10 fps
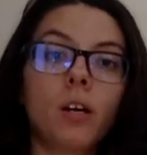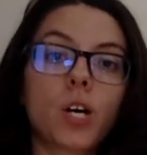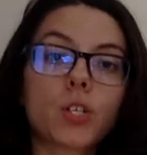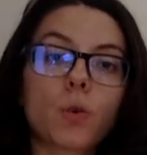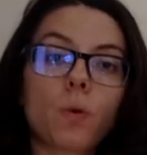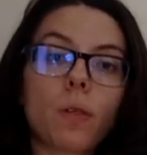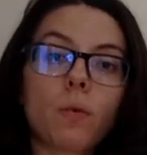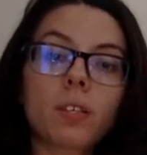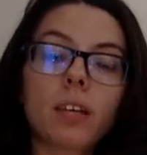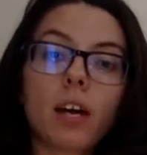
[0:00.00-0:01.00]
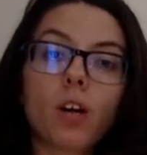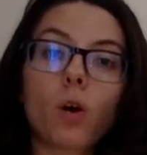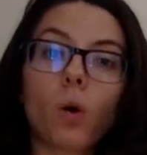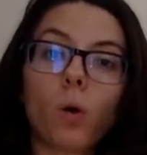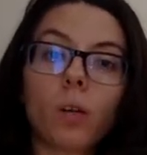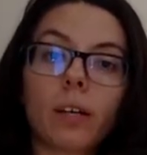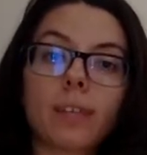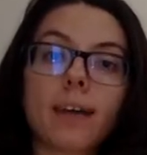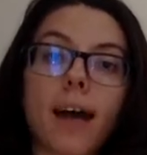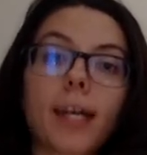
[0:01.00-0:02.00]
So today our goal is
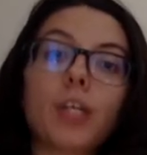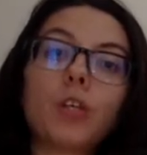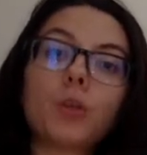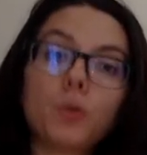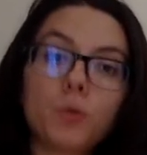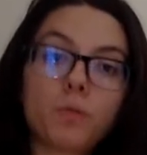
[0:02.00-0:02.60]
I can use